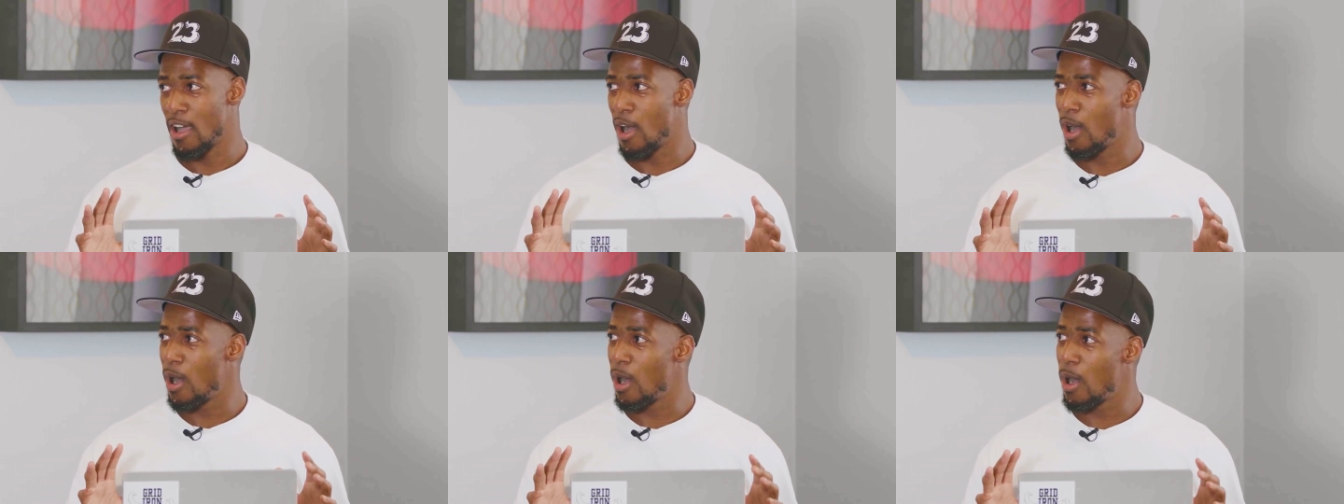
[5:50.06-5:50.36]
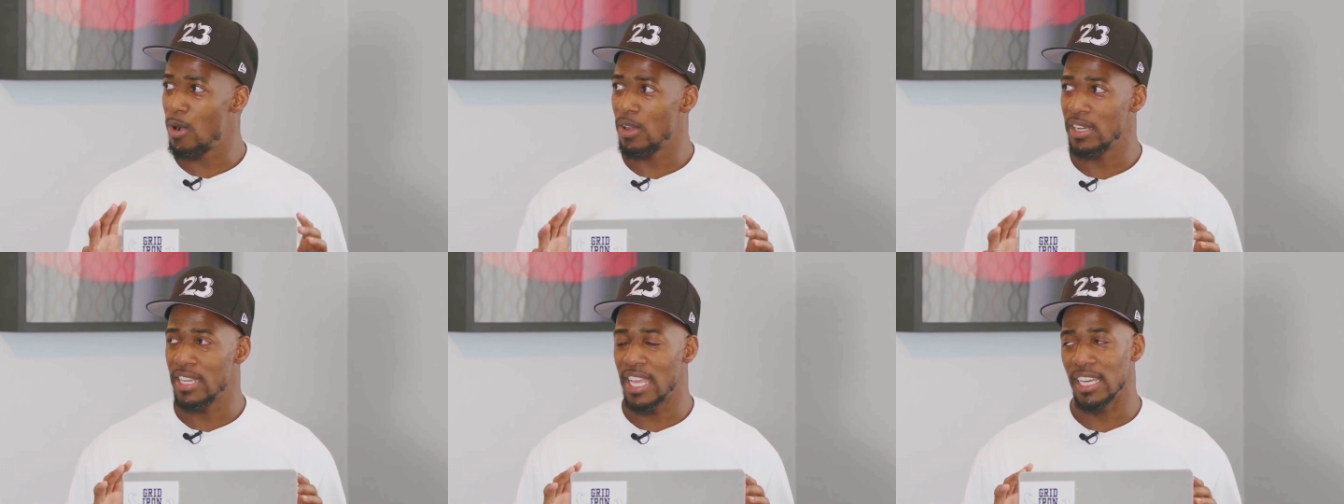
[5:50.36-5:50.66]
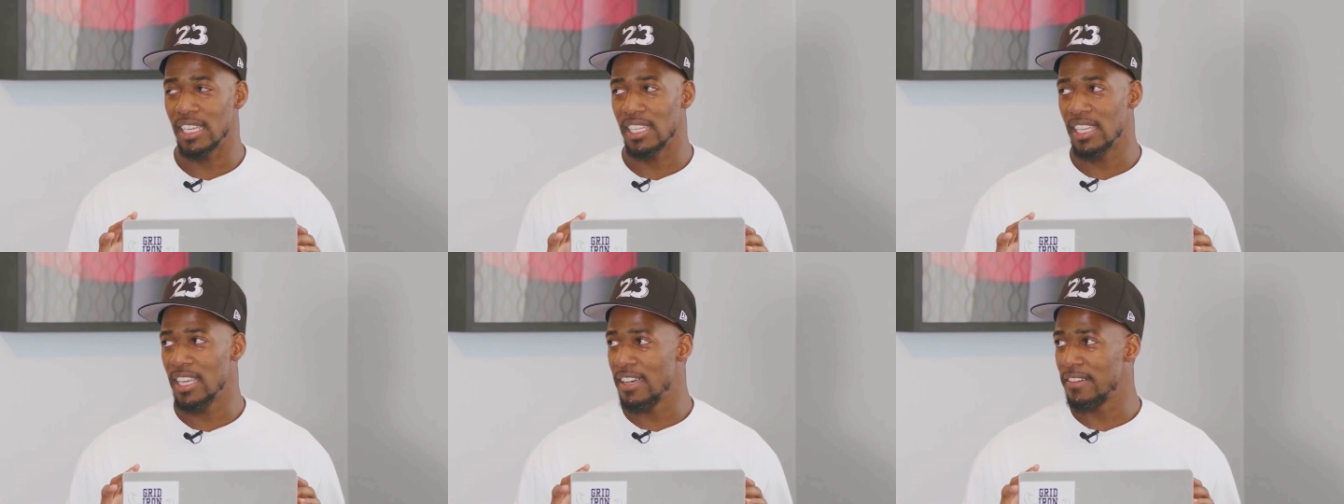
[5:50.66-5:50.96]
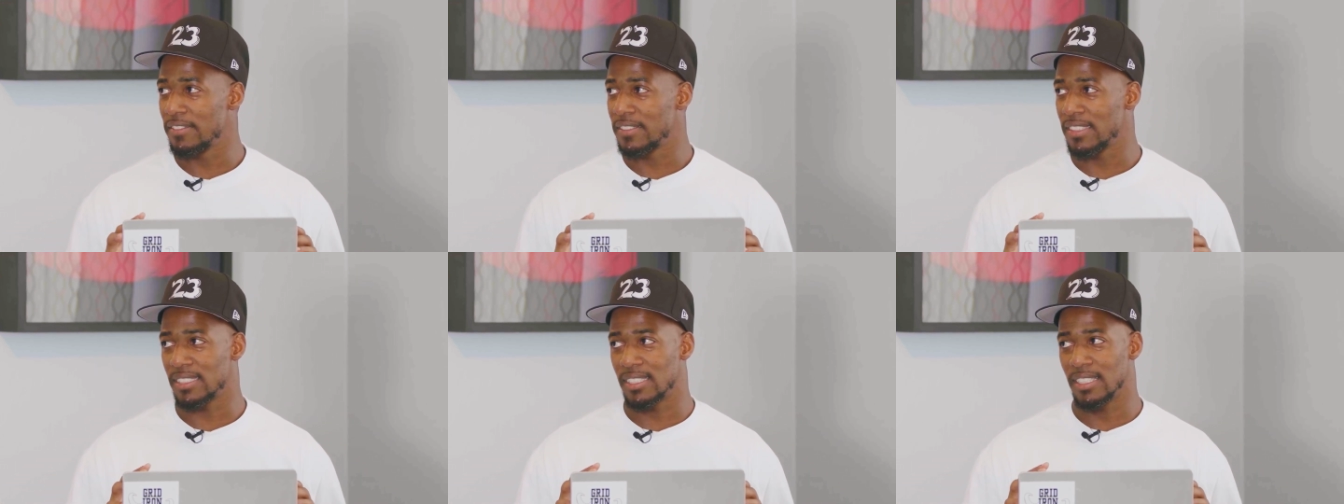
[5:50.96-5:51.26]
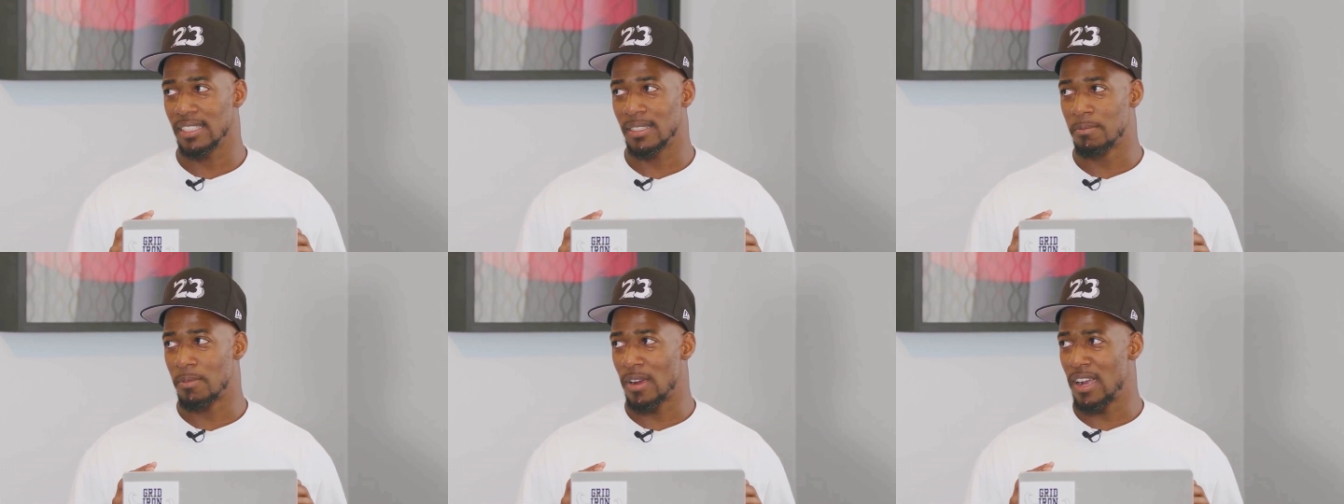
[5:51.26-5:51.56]
Oh, and they love to
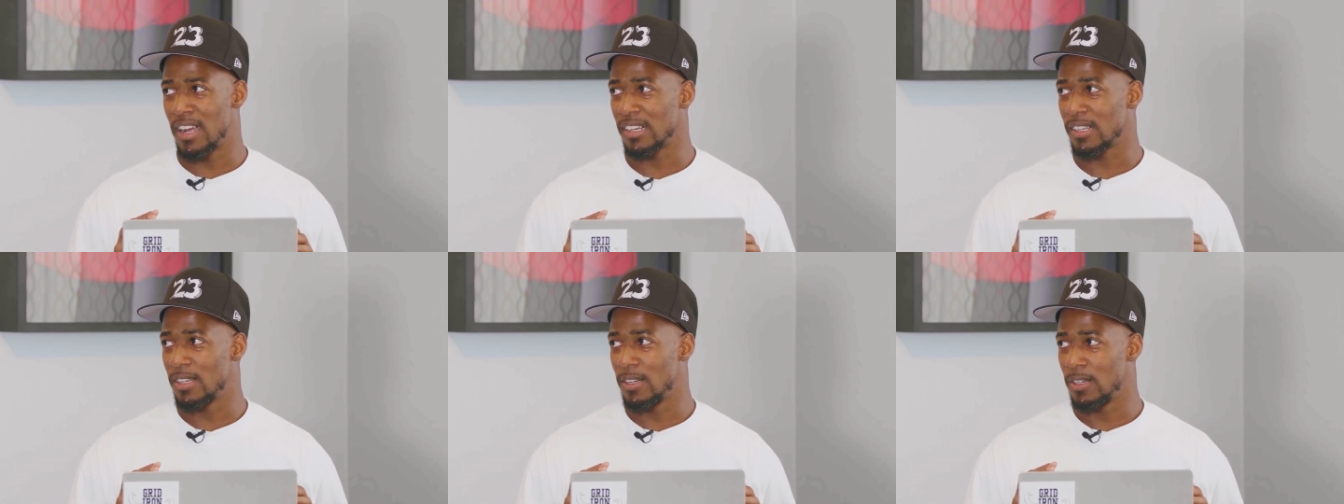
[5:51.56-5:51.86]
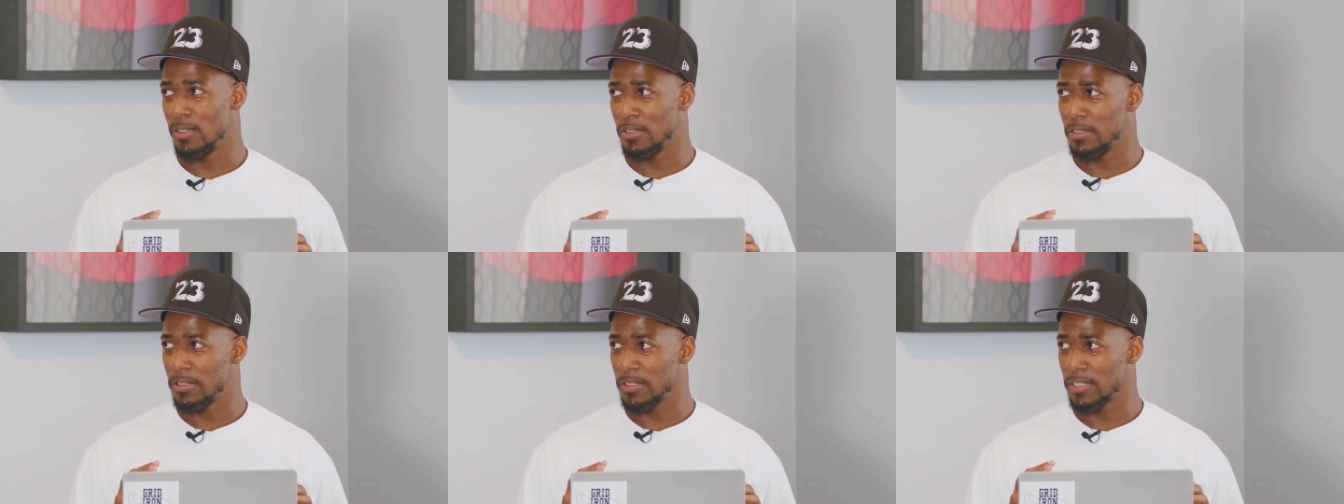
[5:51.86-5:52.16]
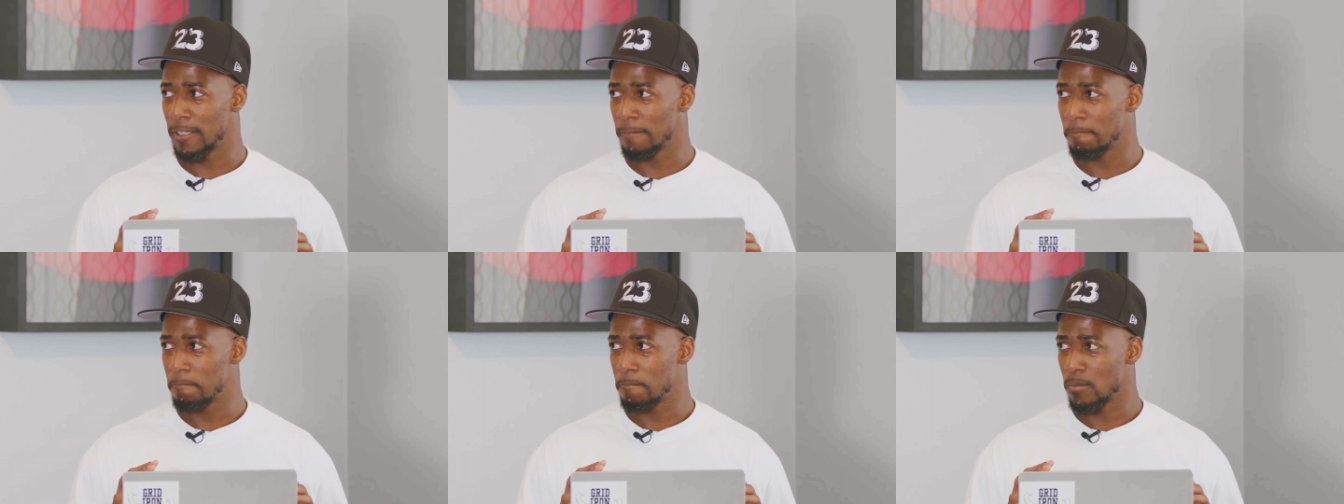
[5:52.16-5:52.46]
see the Broncos.